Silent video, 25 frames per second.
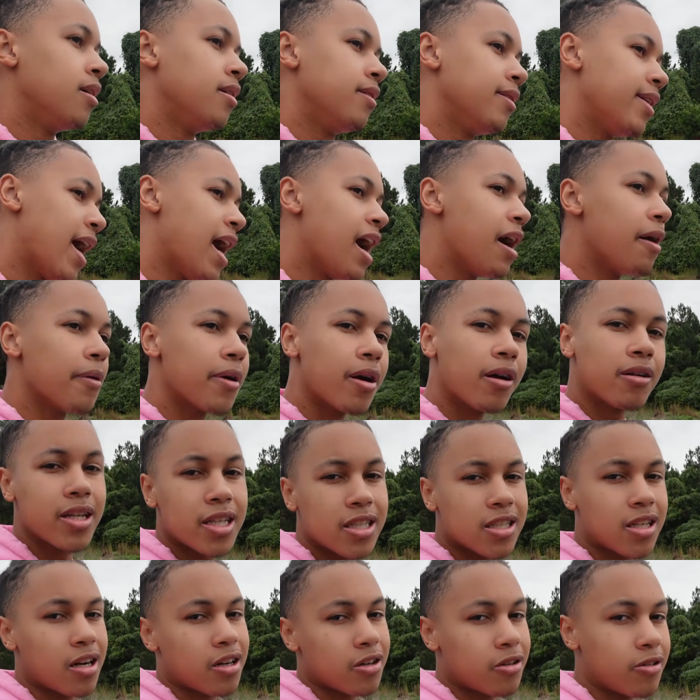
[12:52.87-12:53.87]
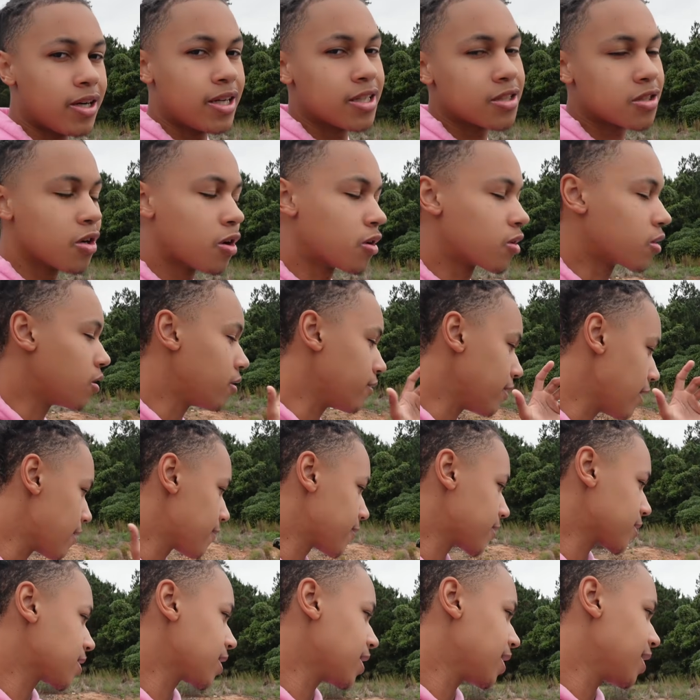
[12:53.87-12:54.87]
now we're gonna get y'all the grand total of
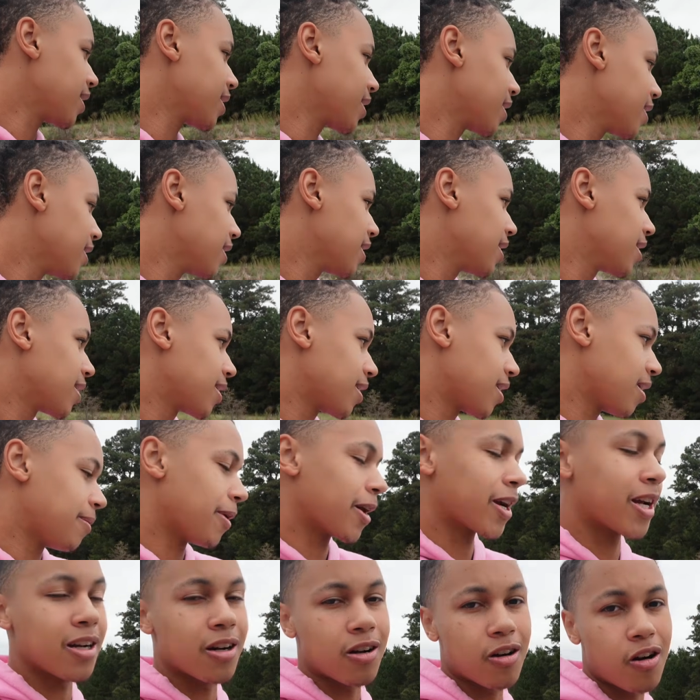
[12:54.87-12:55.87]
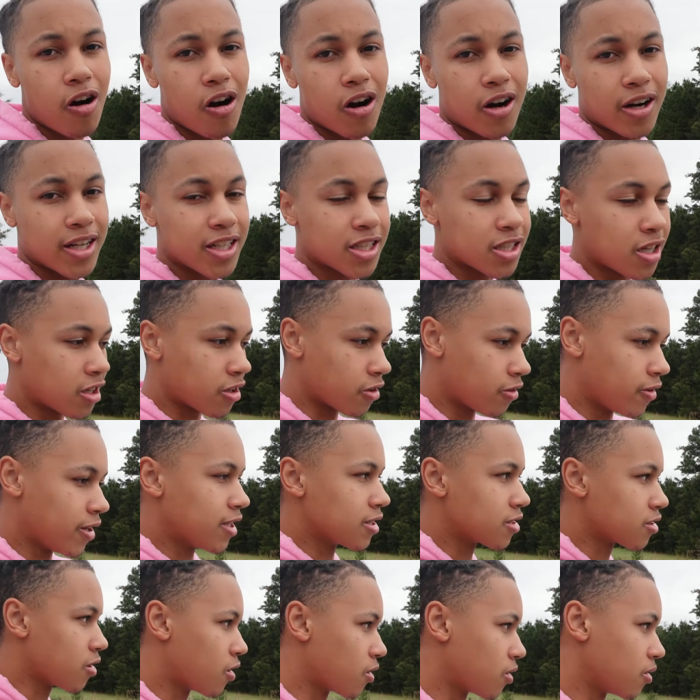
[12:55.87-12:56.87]
everything, get back in the car, get y'all the
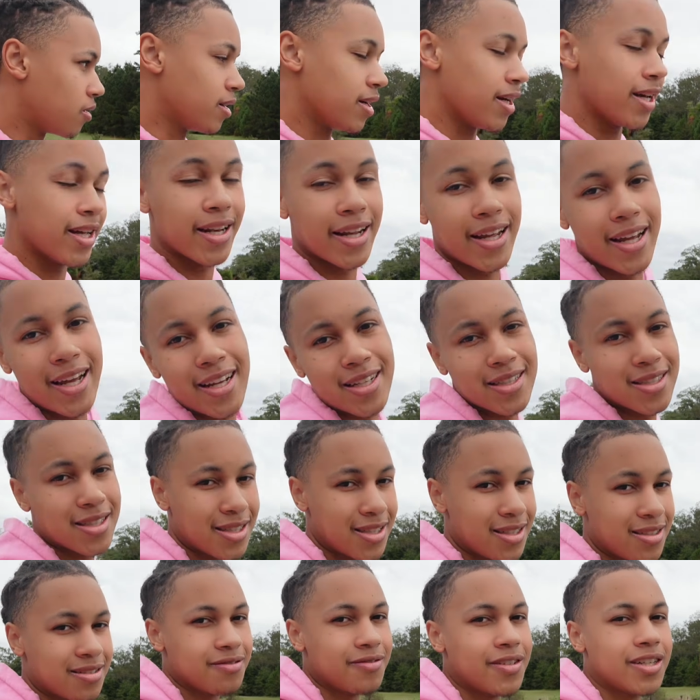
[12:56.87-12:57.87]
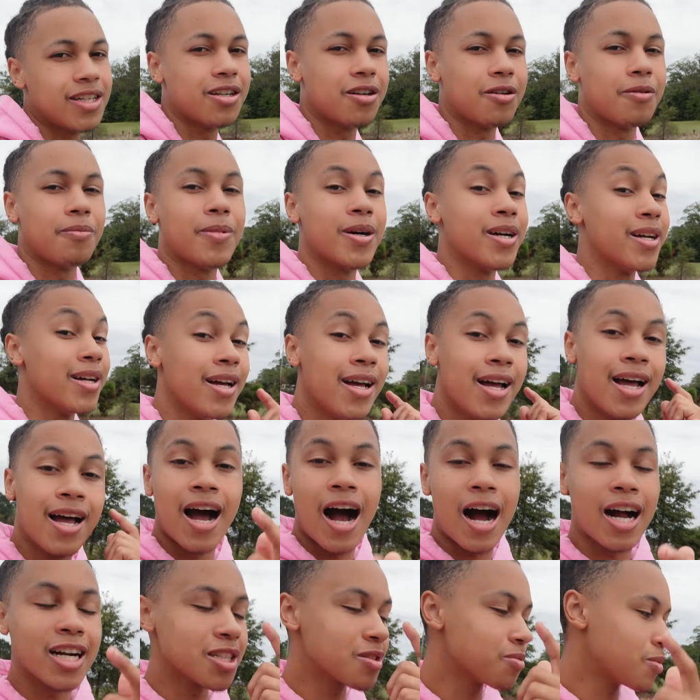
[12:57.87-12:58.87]
grand total, and exit this video. But
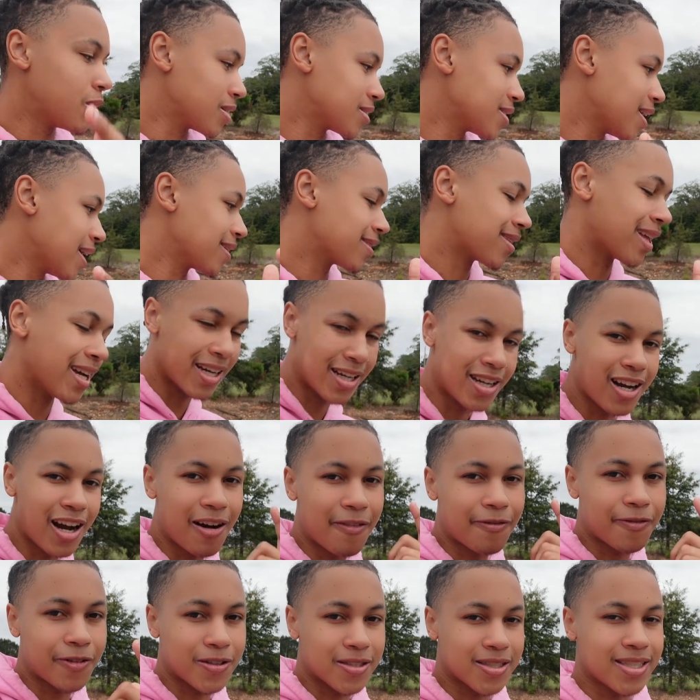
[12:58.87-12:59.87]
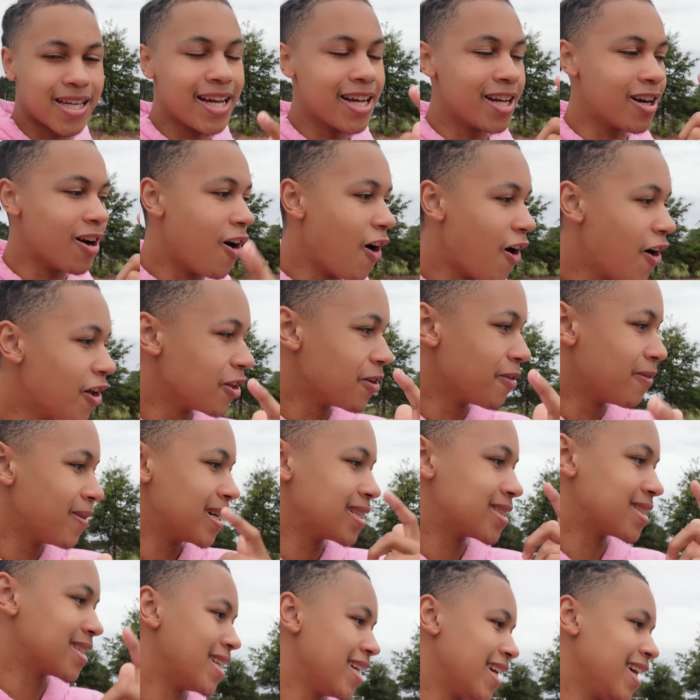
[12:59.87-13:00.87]
I just want to say thank y'all for staying all the way
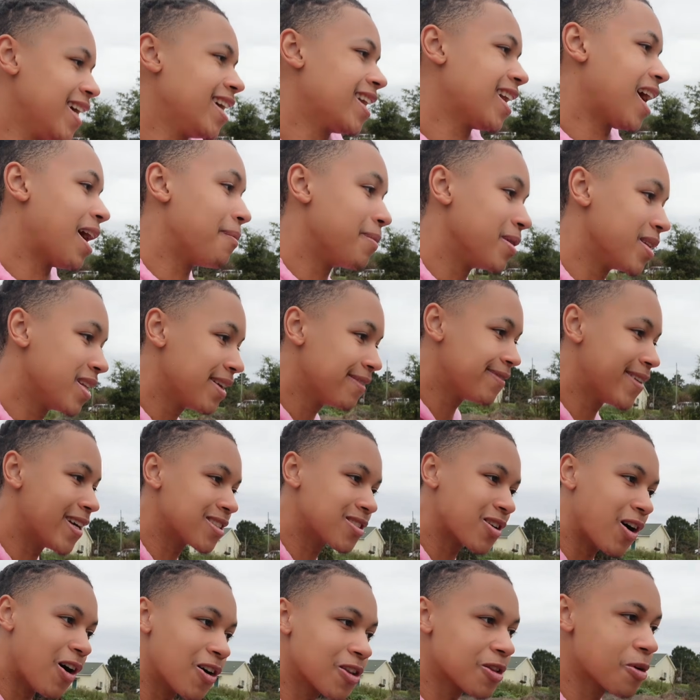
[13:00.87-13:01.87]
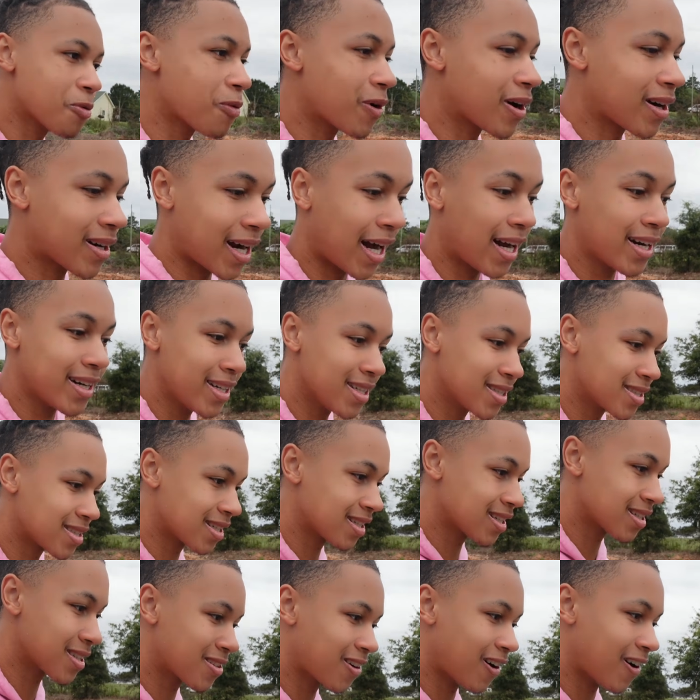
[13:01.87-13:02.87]
to the end. I believe that's all the work I did to
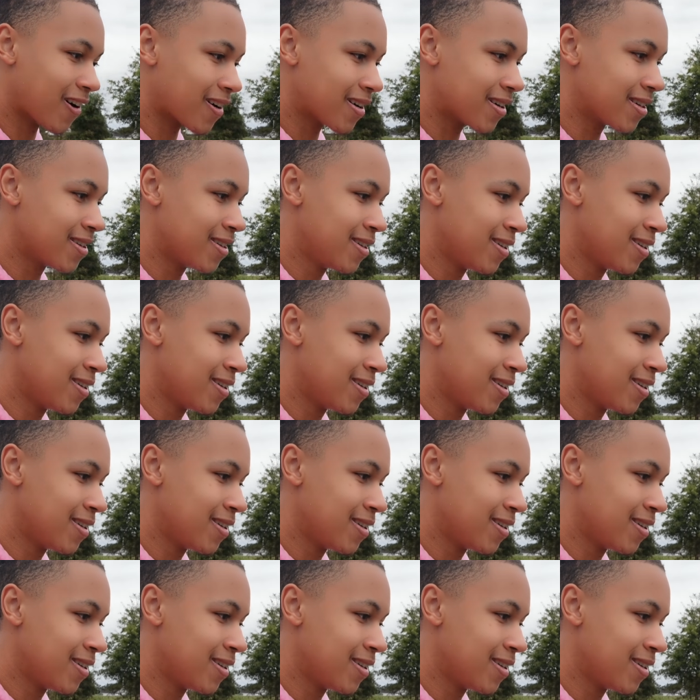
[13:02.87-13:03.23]
this car.